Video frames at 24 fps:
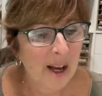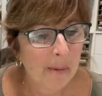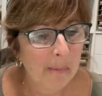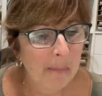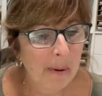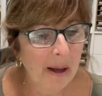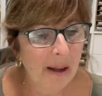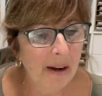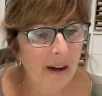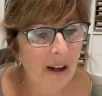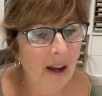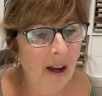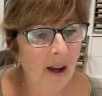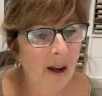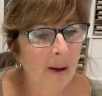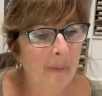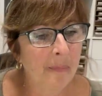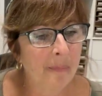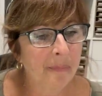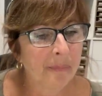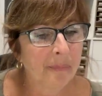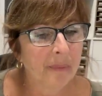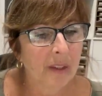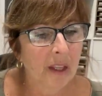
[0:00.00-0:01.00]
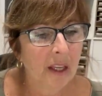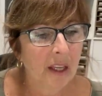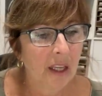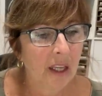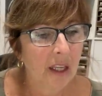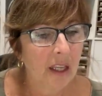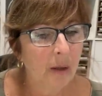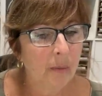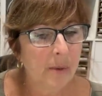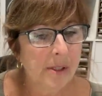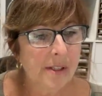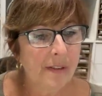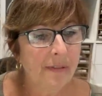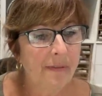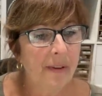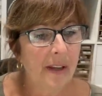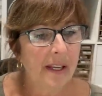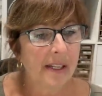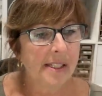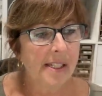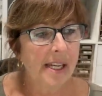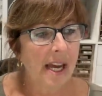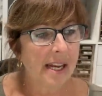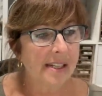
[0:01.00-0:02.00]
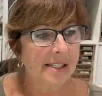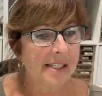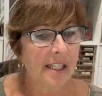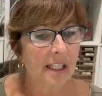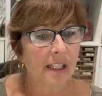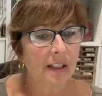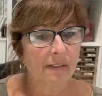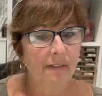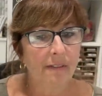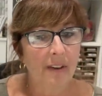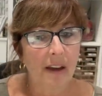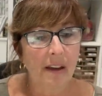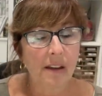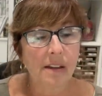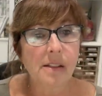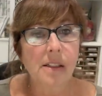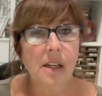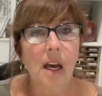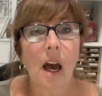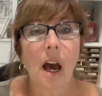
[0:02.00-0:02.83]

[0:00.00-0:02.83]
But um, it was a fantastic event.